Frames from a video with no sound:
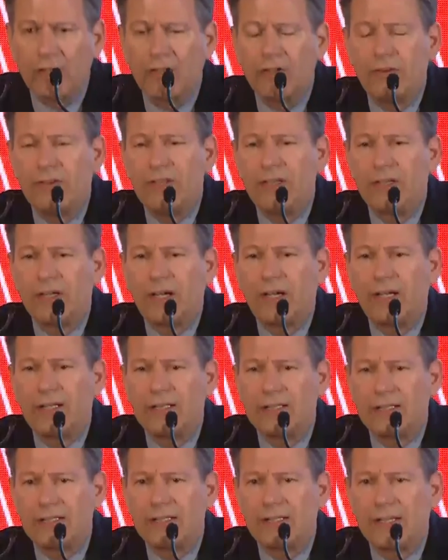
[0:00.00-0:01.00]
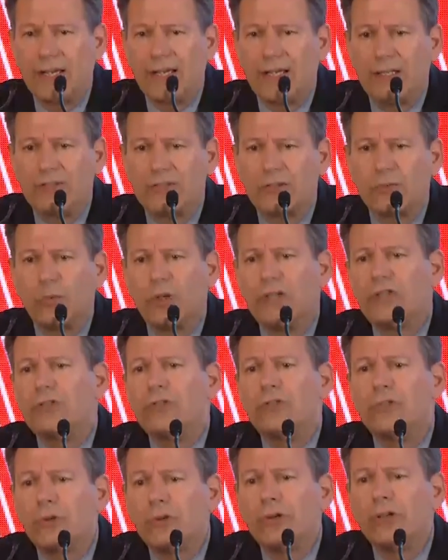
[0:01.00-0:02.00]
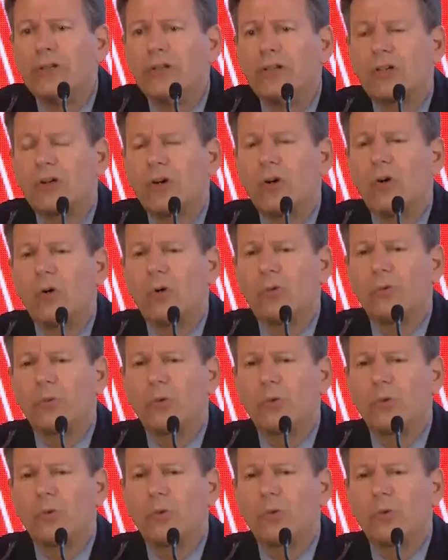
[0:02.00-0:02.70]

the United States, which during the Cold